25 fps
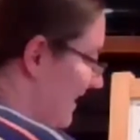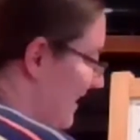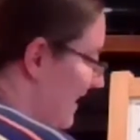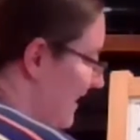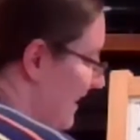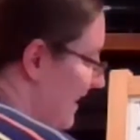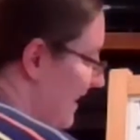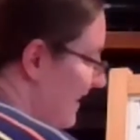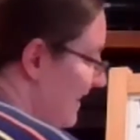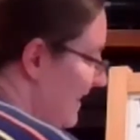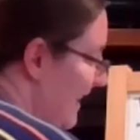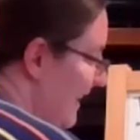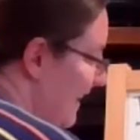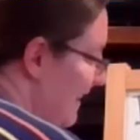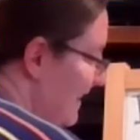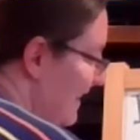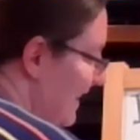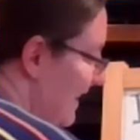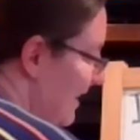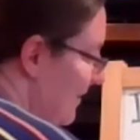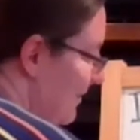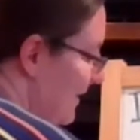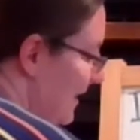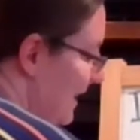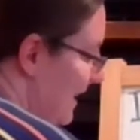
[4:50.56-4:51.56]
All right, next
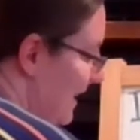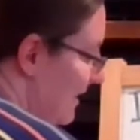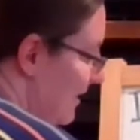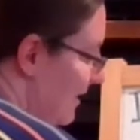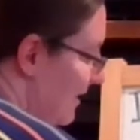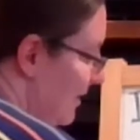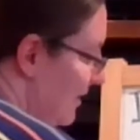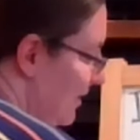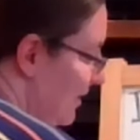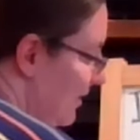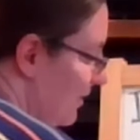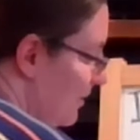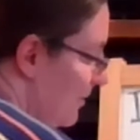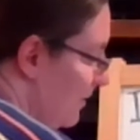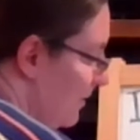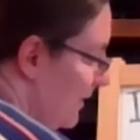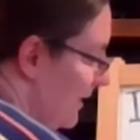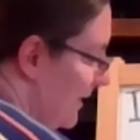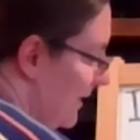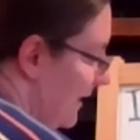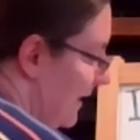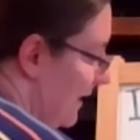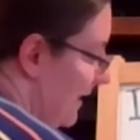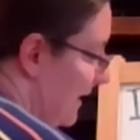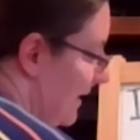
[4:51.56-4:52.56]
thing we need to do
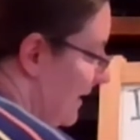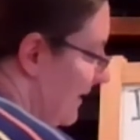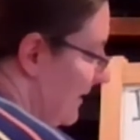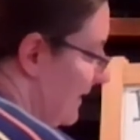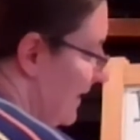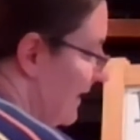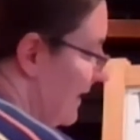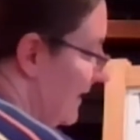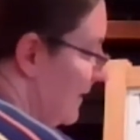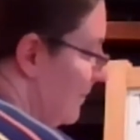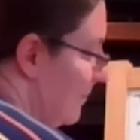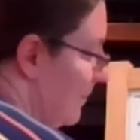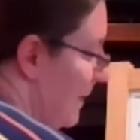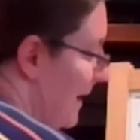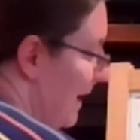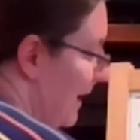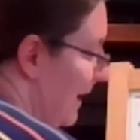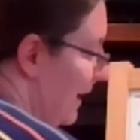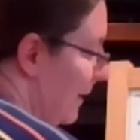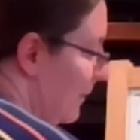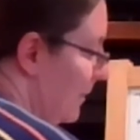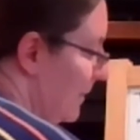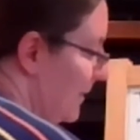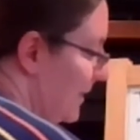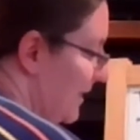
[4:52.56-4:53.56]
is his
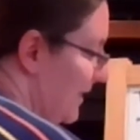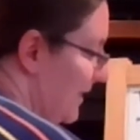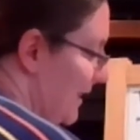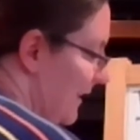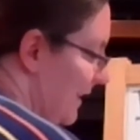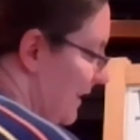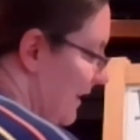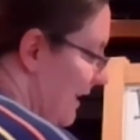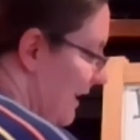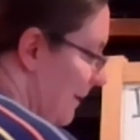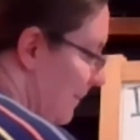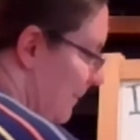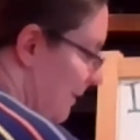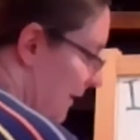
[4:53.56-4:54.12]
belly, which is gonna come